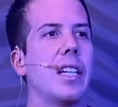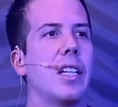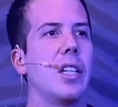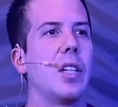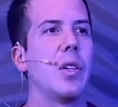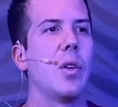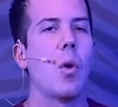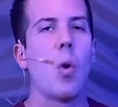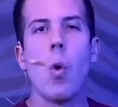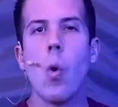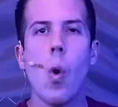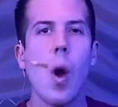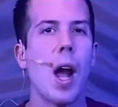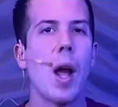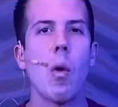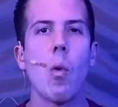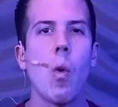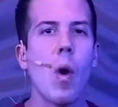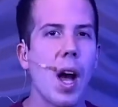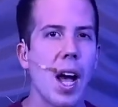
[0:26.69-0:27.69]
you know who
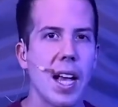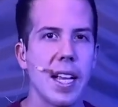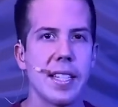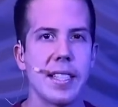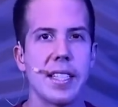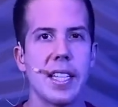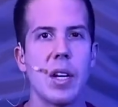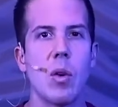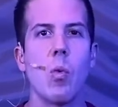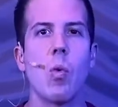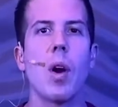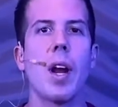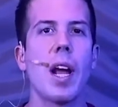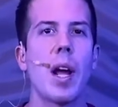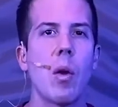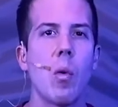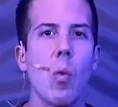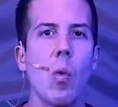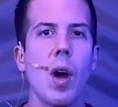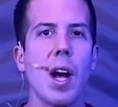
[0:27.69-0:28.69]
I was and what
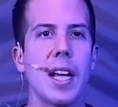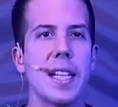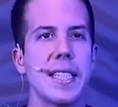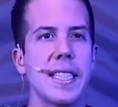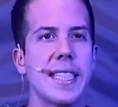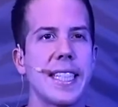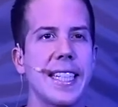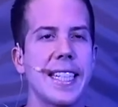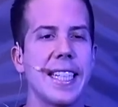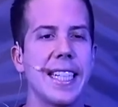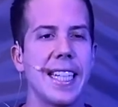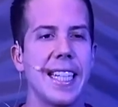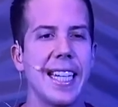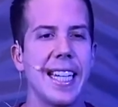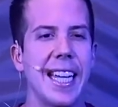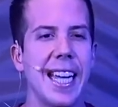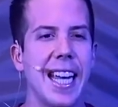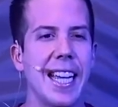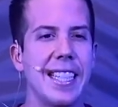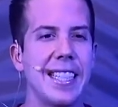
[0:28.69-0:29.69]
I want and
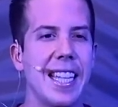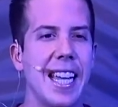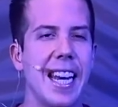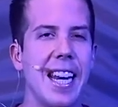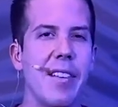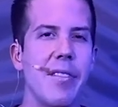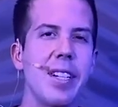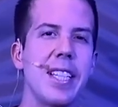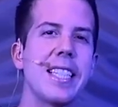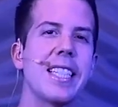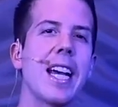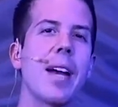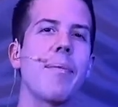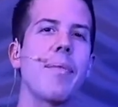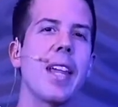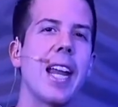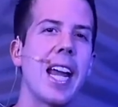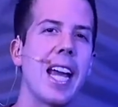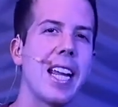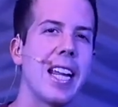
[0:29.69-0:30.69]
and, and every
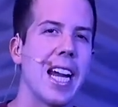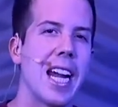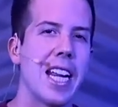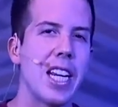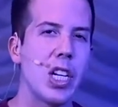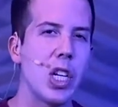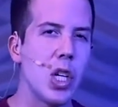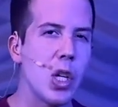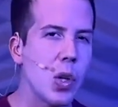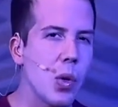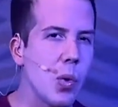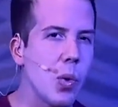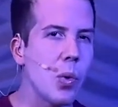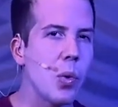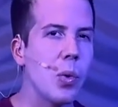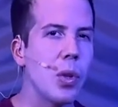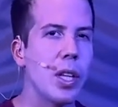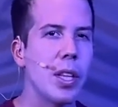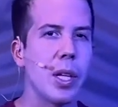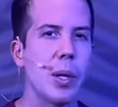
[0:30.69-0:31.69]
time that I, I
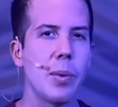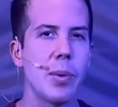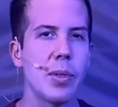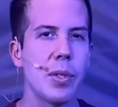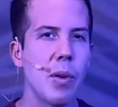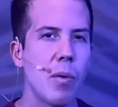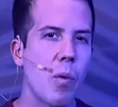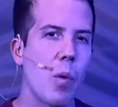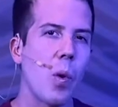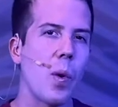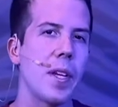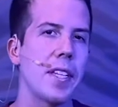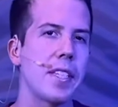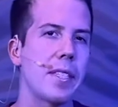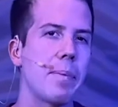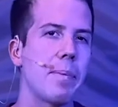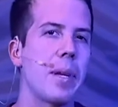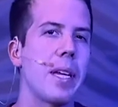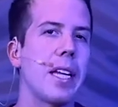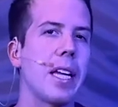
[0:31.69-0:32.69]
knew that there was a voice
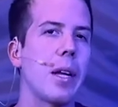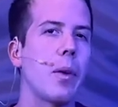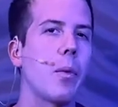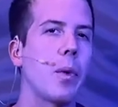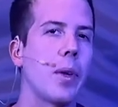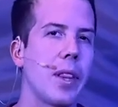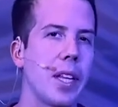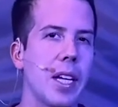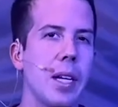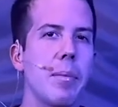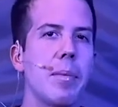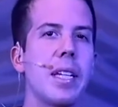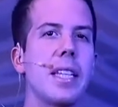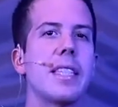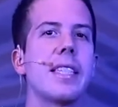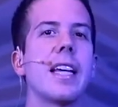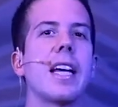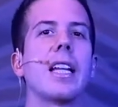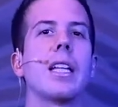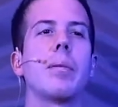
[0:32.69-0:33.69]
speaking within me
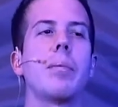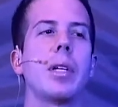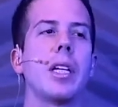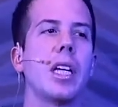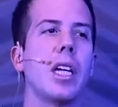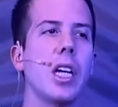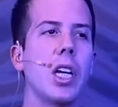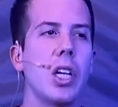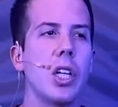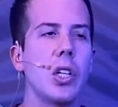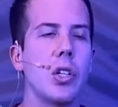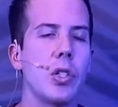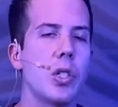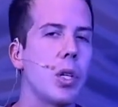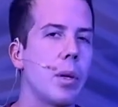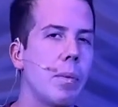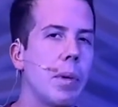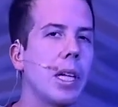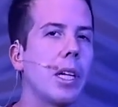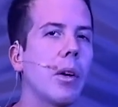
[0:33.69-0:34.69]
telling me you
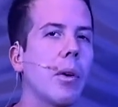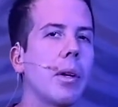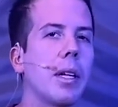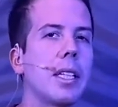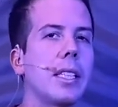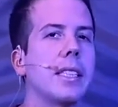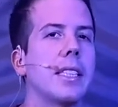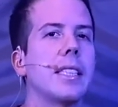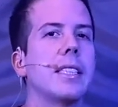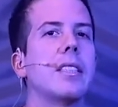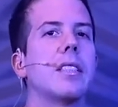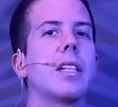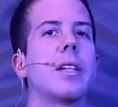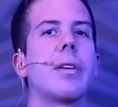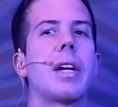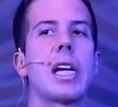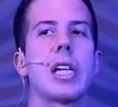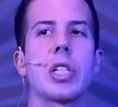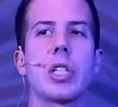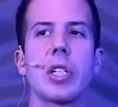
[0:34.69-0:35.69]
should be going in this
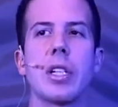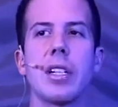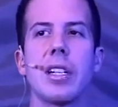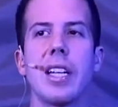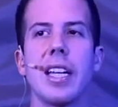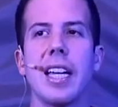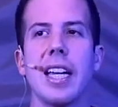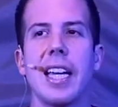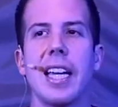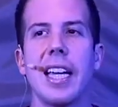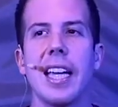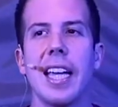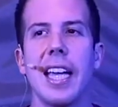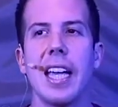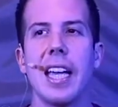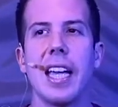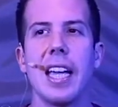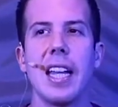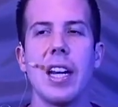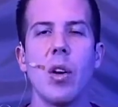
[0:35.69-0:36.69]
direction
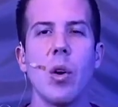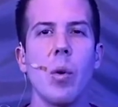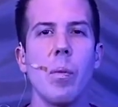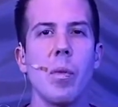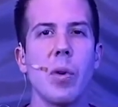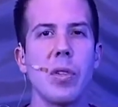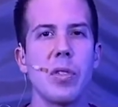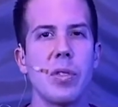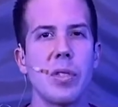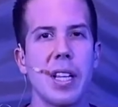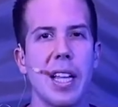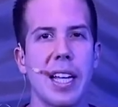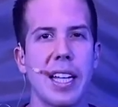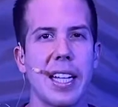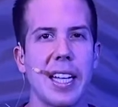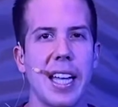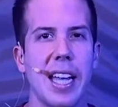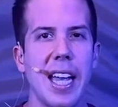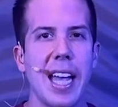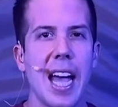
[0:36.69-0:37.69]
it, it almost like
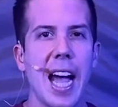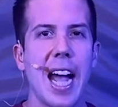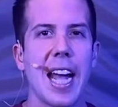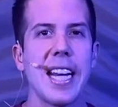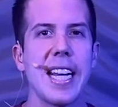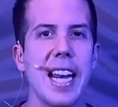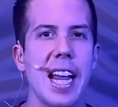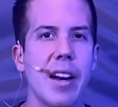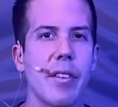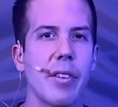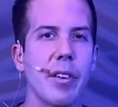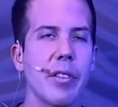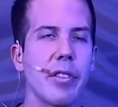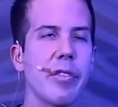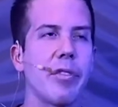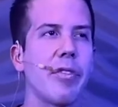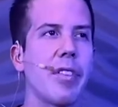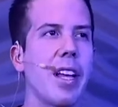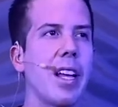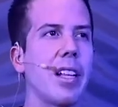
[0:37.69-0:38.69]
I never
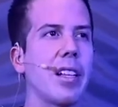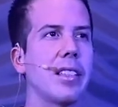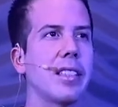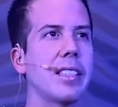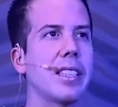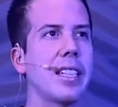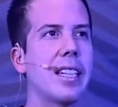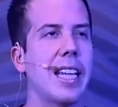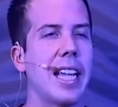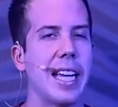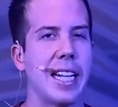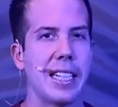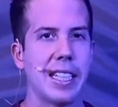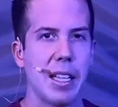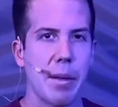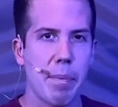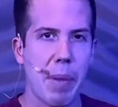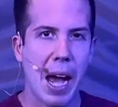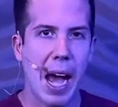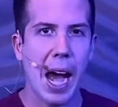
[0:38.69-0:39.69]
felt like
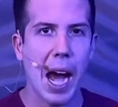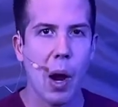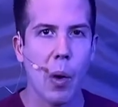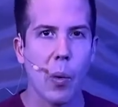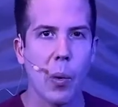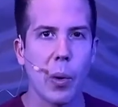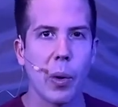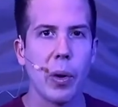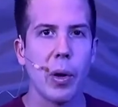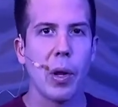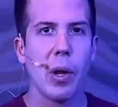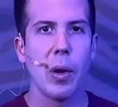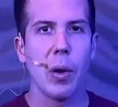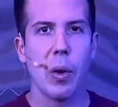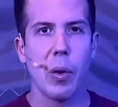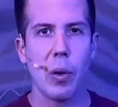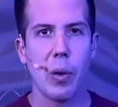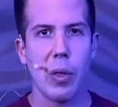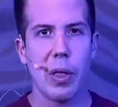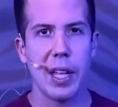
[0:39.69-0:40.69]
the power
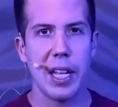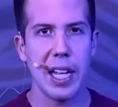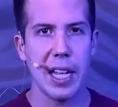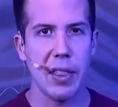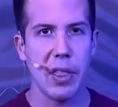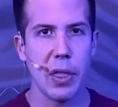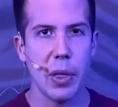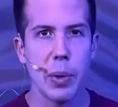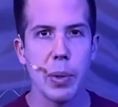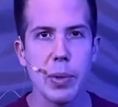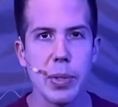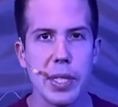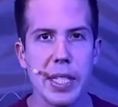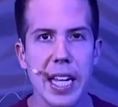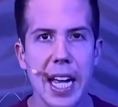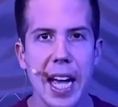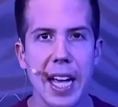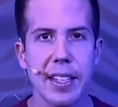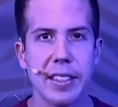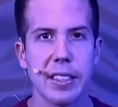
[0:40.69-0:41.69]
or the
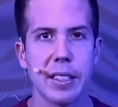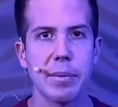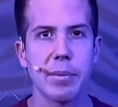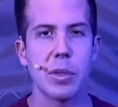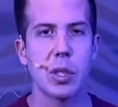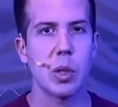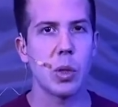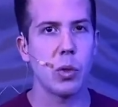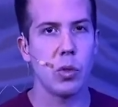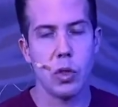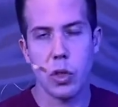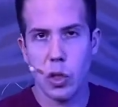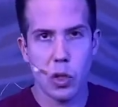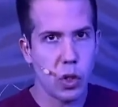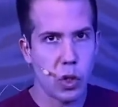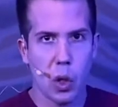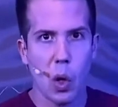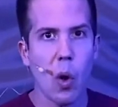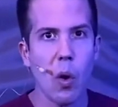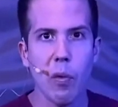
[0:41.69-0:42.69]
enthusiasm to
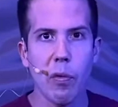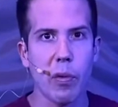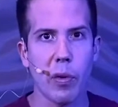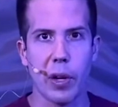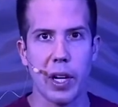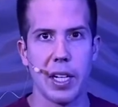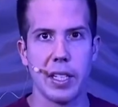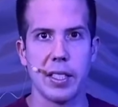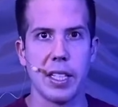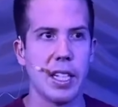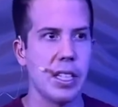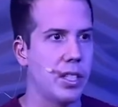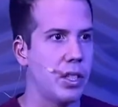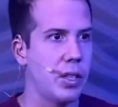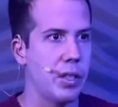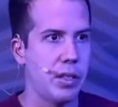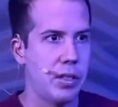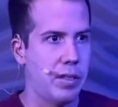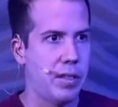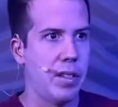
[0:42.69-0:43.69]
just go for it and
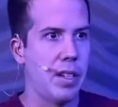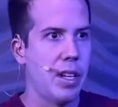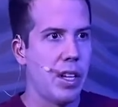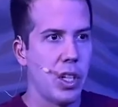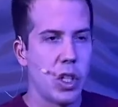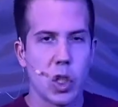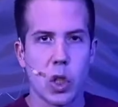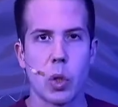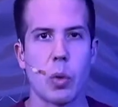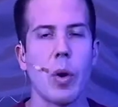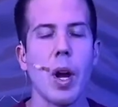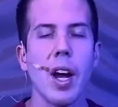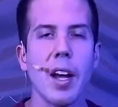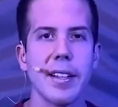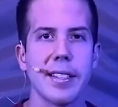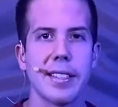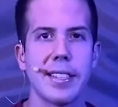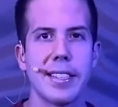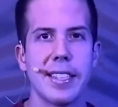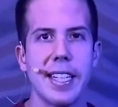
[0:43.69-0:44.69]
just
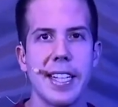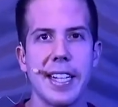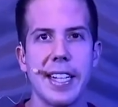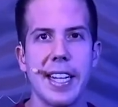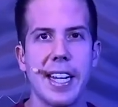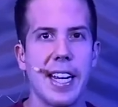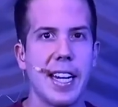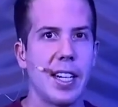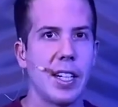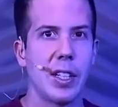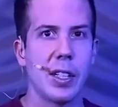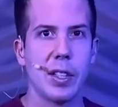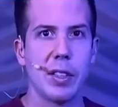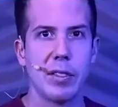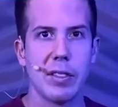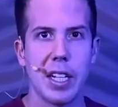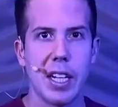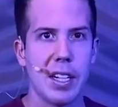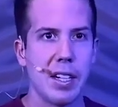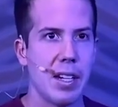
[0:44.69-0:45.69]
trust and
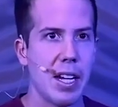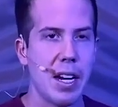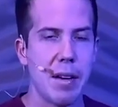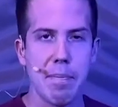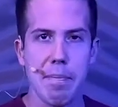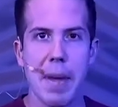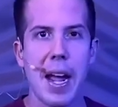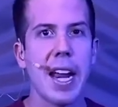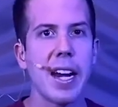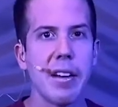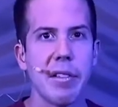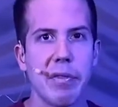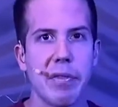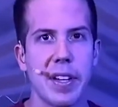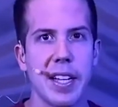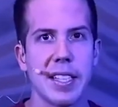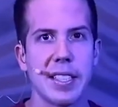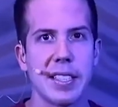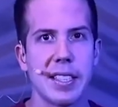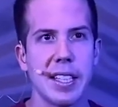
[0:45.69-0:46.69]
and and, and
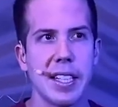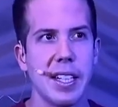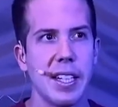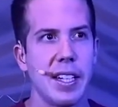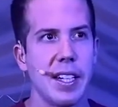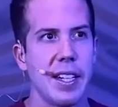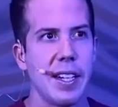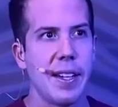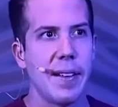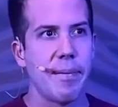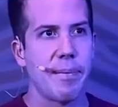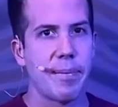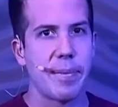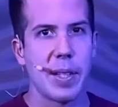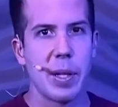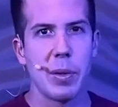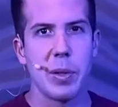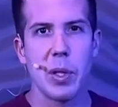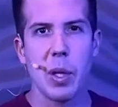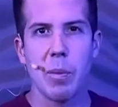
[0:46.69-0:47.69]
manifest
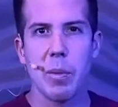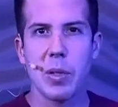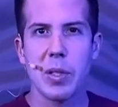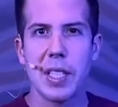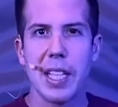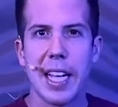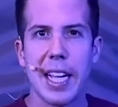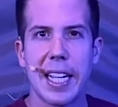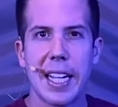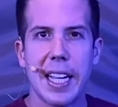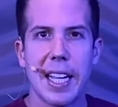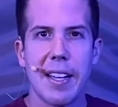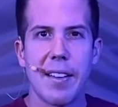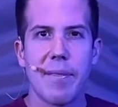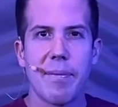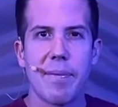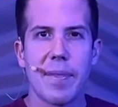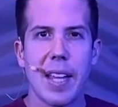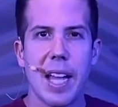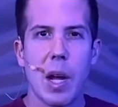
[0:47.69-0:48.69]
it was almost like
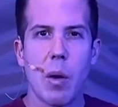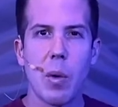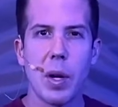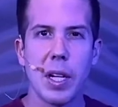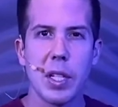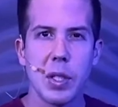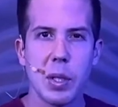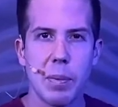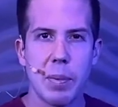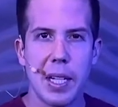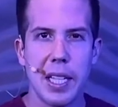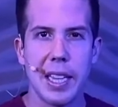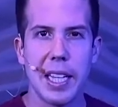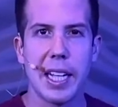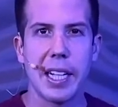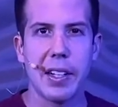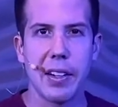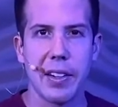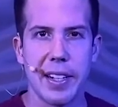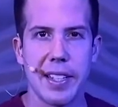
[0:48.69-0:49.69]
I wanted to be
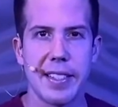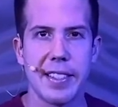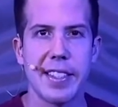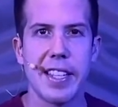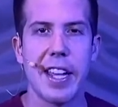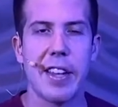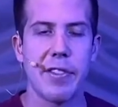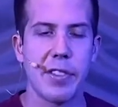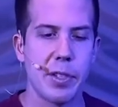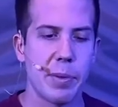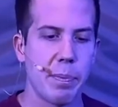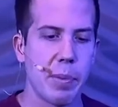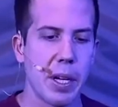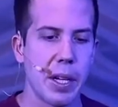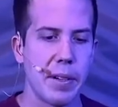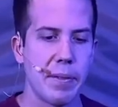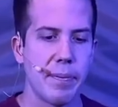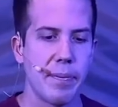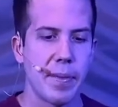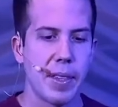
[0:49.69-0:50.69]
like on a safe spot